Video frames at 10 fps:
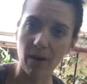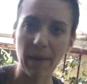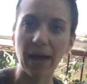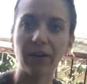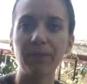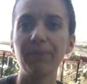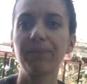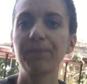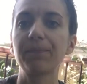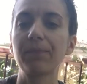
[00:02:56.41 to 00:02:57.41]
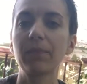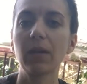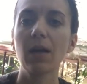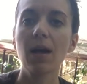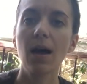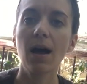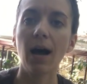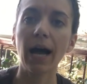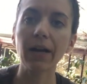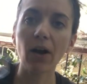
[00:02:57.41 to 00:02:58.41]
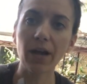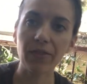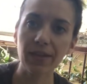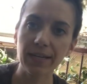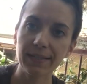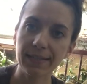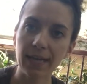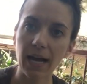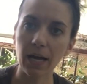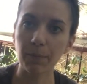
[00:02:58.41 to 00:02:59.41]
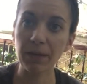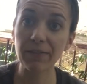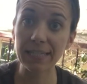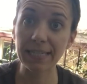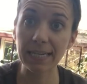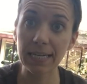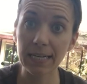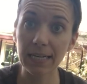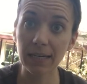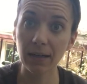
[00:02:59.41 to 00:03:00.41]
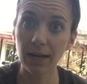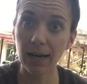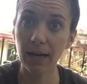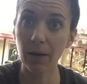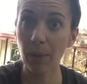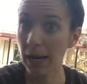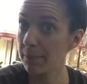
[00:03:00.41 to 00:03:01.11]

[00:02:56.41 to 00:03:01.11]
matter. I got this PVC pipe